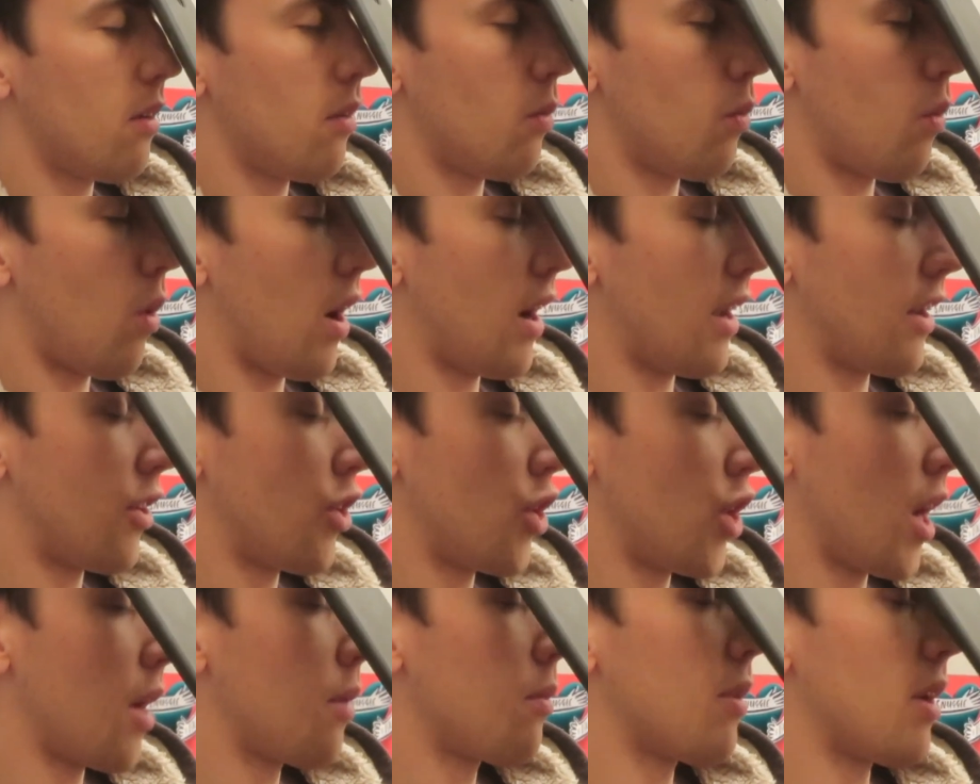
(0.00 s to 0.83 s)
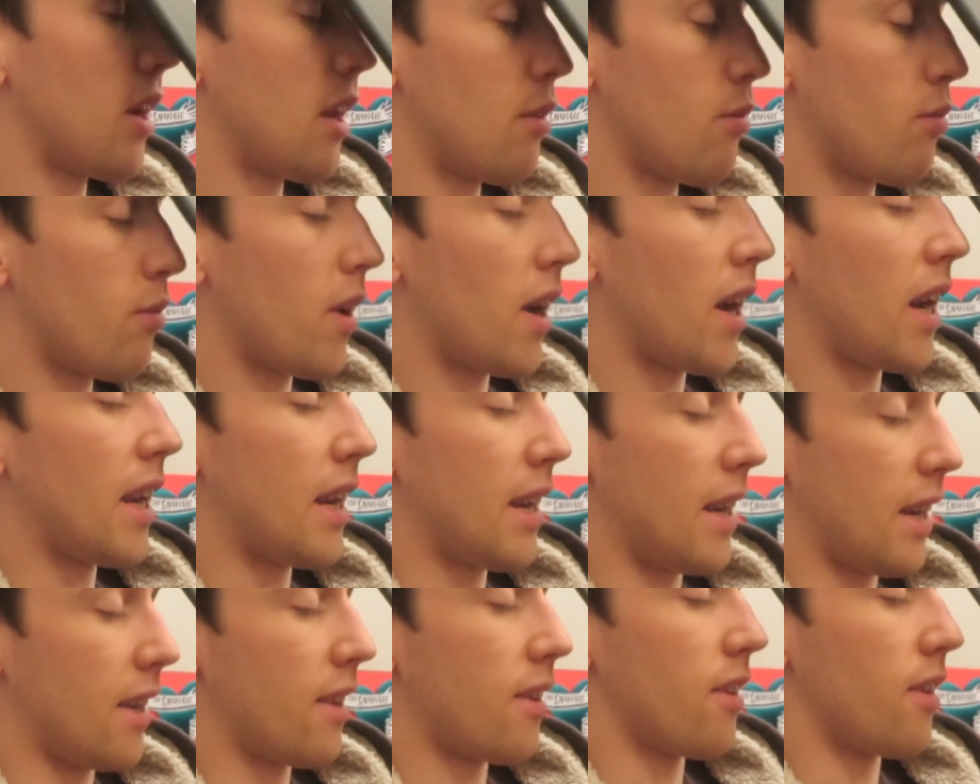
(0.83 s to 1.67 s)
What I generally really
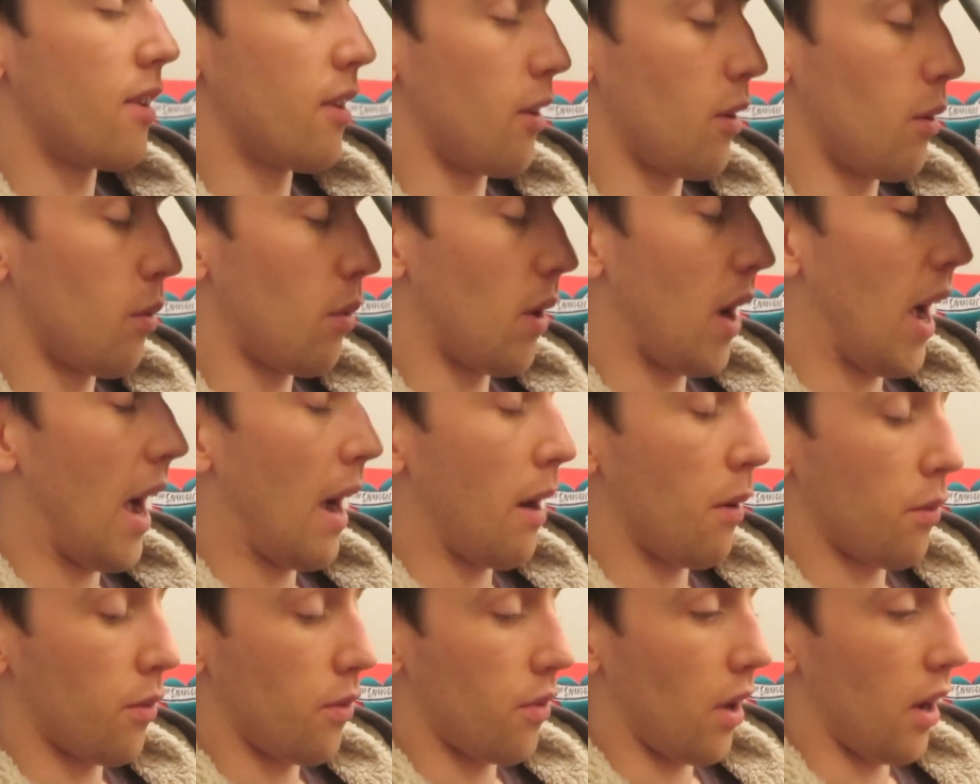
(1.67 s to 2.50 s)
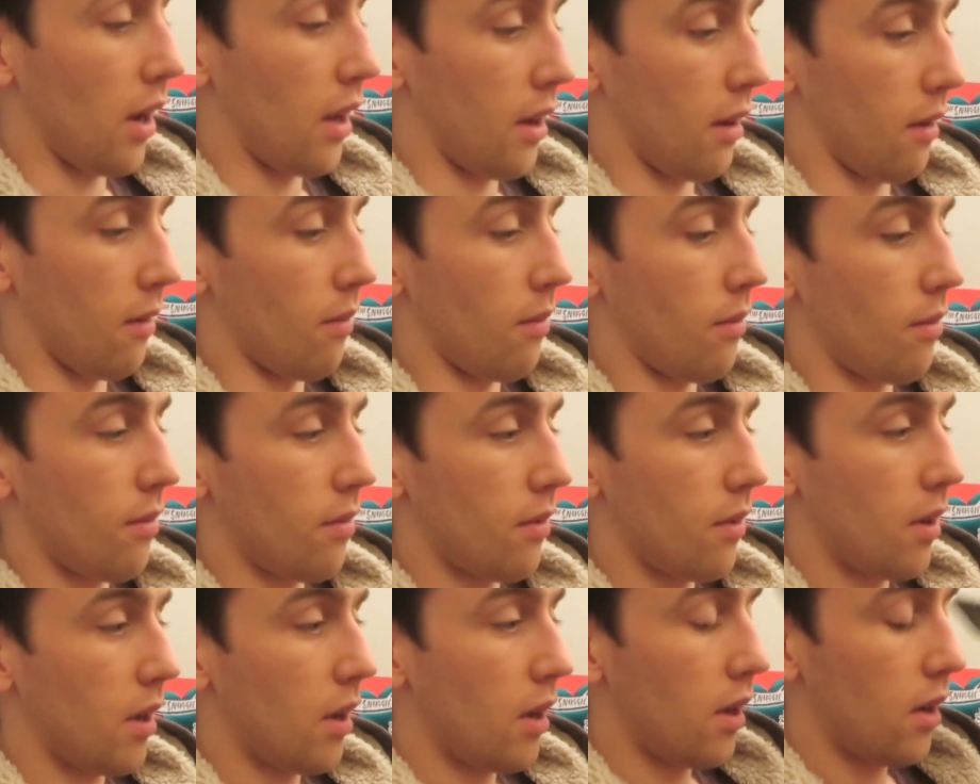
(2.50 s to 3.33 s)
need to do outside of
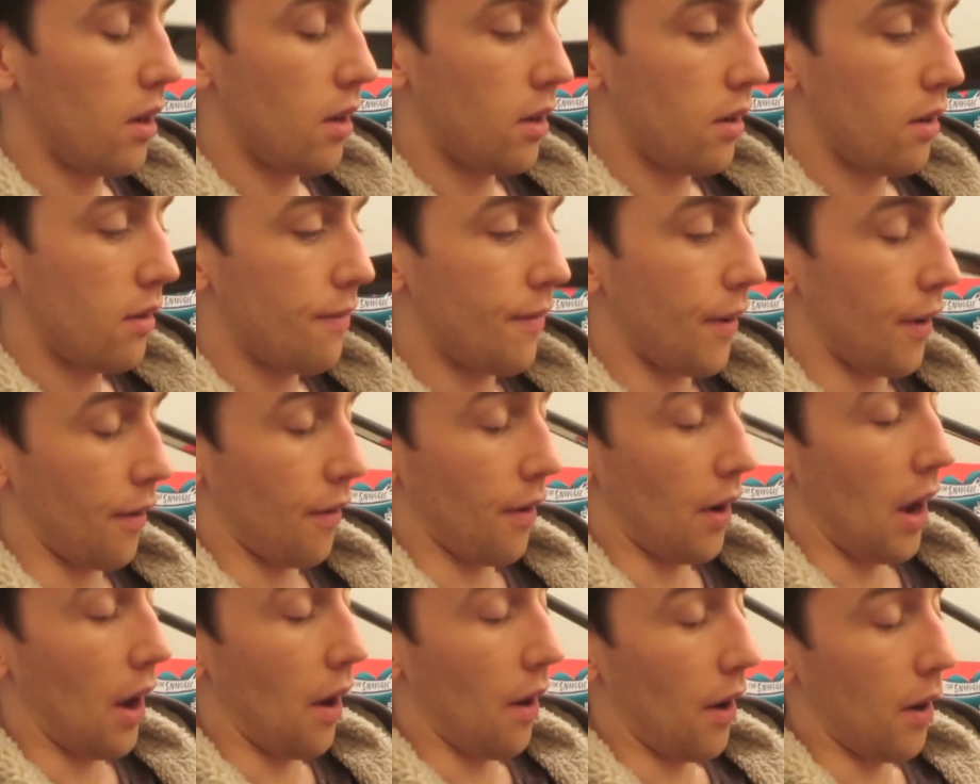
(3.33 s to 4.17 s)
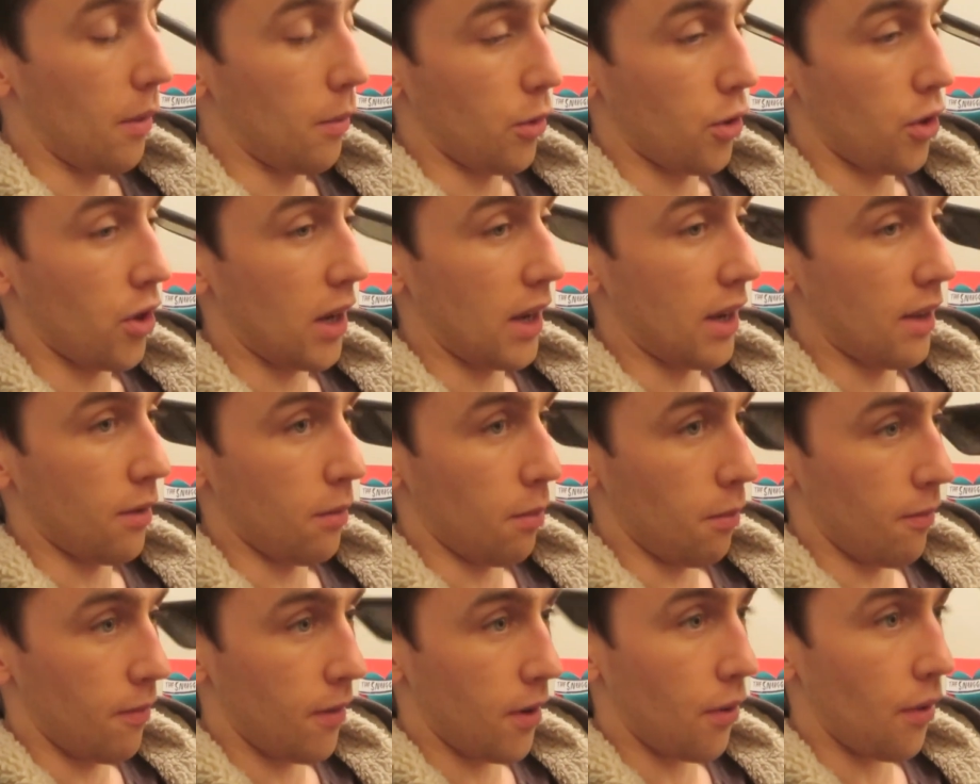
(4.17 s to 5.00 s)
figuring out how much that is
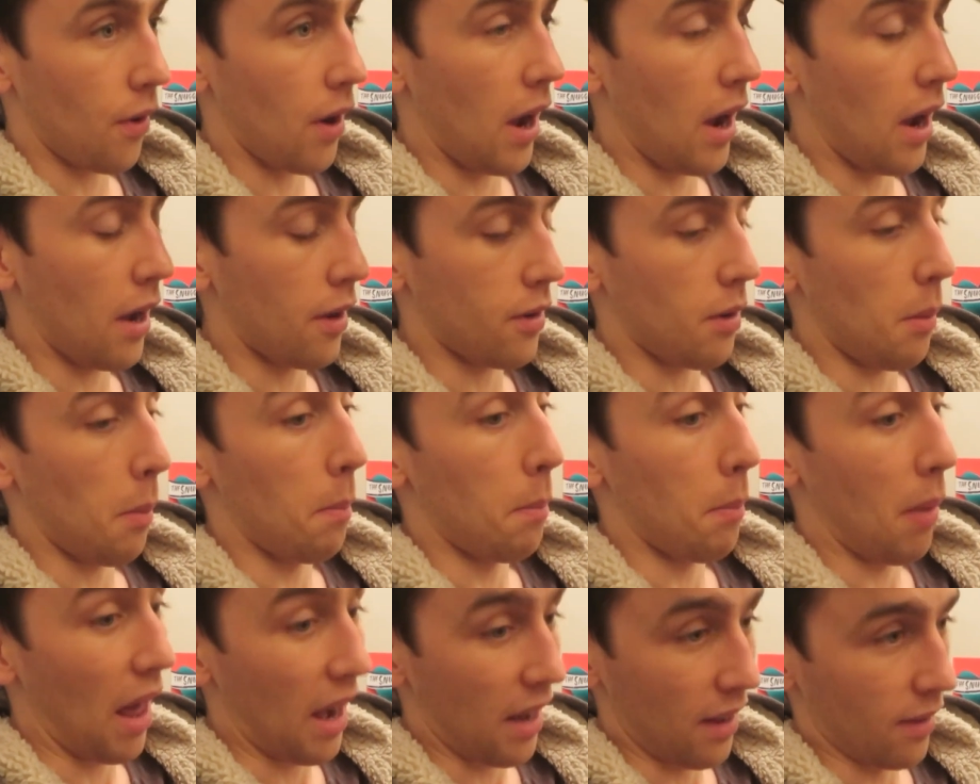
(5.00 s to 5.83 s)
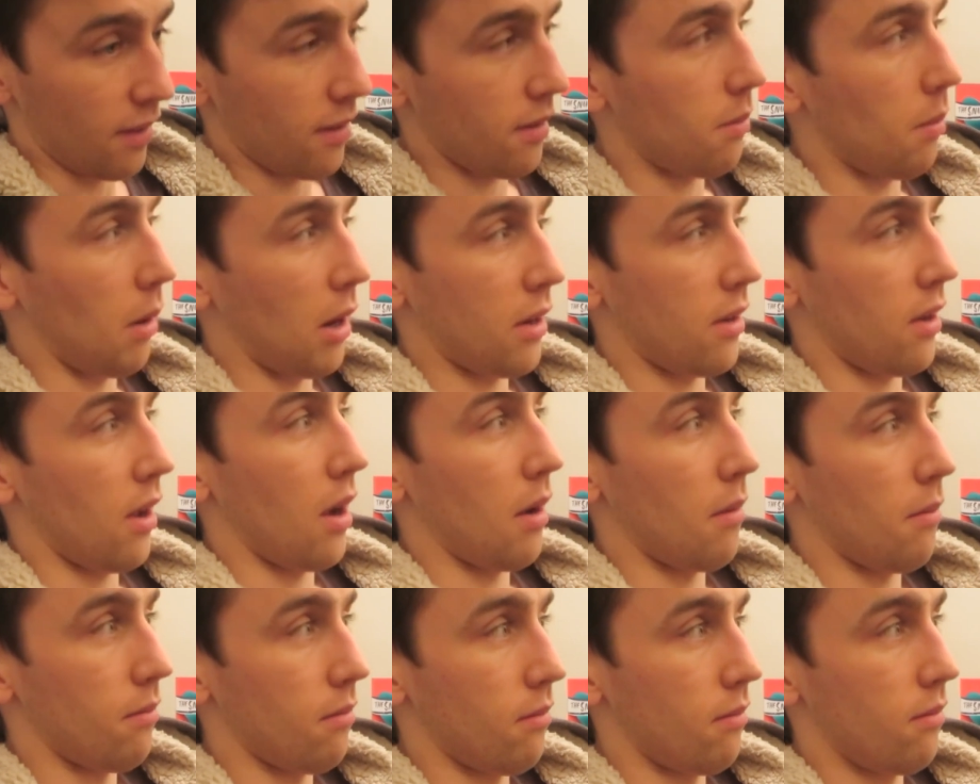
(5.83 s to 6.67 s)
figuring out how to balance my
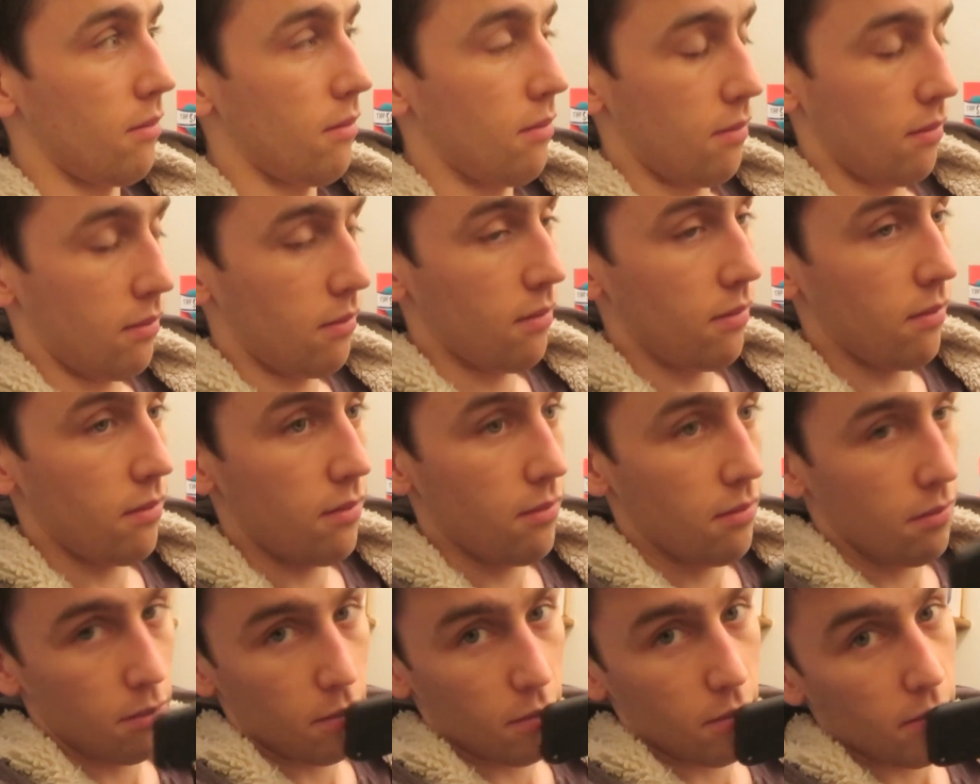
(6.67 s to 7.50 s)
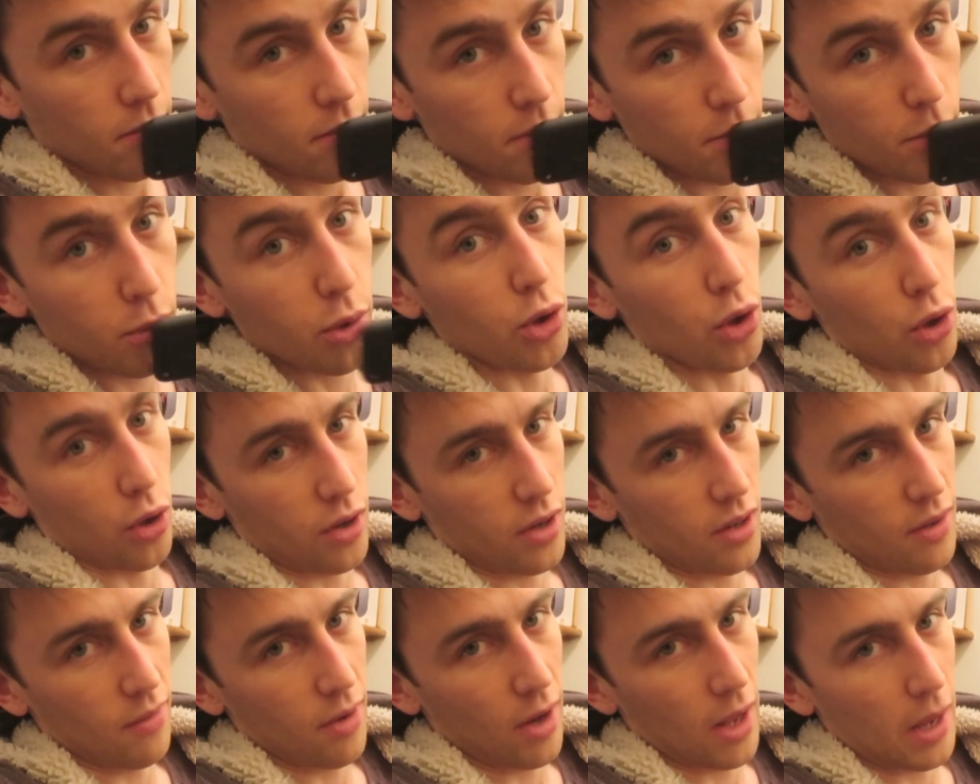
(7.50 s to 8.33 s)
time
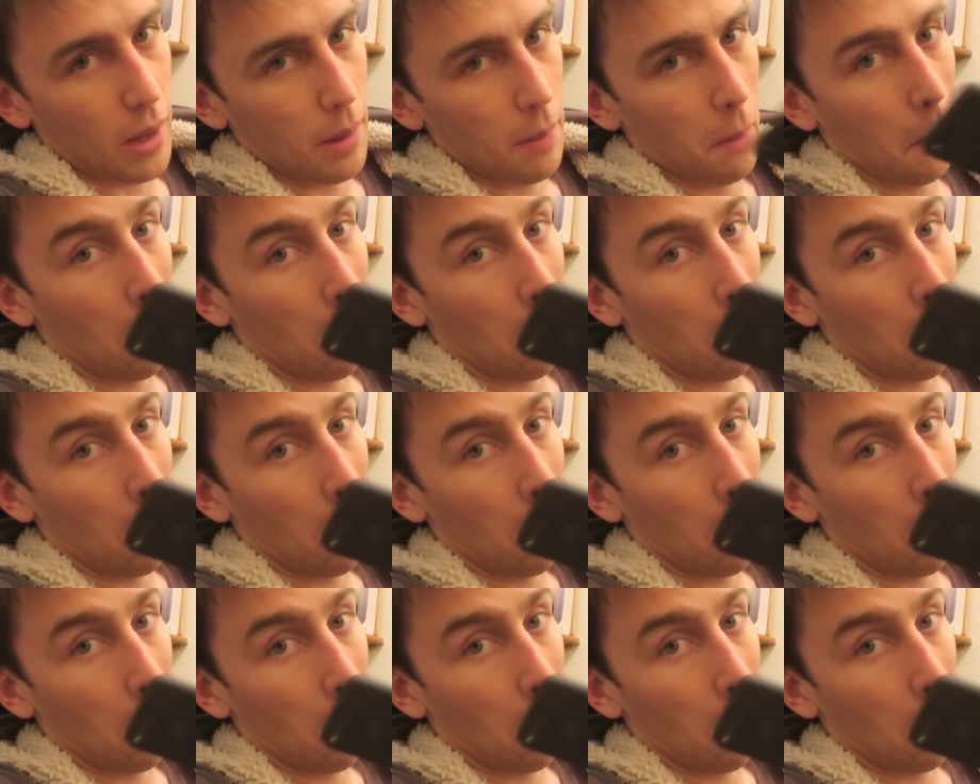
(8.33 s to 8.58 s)
productively.